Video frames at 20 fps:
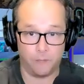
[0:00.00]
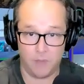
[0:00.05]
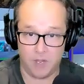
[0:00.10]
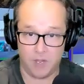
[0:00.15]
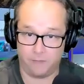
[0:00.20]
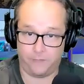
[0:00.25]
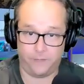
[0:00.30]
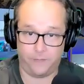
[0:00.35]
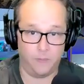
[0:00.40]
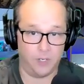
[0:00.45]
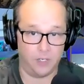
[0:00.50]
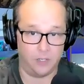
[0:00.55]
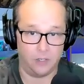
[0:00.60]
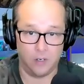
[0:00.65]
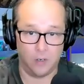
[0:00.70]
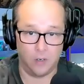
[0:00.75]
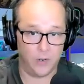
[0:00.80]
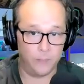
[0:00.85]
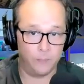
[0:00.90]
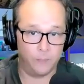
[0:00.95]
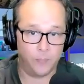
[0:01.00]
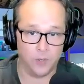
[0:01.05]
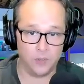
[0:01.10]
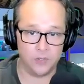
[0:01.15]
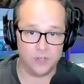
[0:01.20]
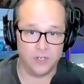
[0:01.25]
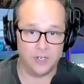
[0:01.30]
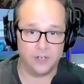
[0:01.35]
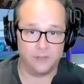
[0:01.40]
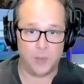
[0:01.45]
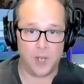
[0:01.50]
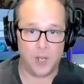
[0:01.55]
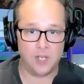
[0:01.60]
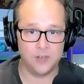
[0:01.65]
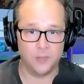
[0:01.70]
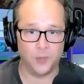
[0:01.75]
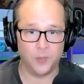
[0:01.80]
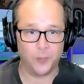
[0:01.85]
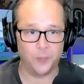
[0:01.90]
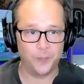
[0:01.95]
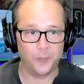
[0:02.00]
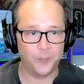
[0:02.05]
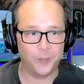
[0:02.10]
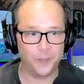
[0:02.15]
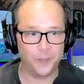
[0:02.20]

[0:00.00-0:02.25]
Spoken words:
If in person, if possible.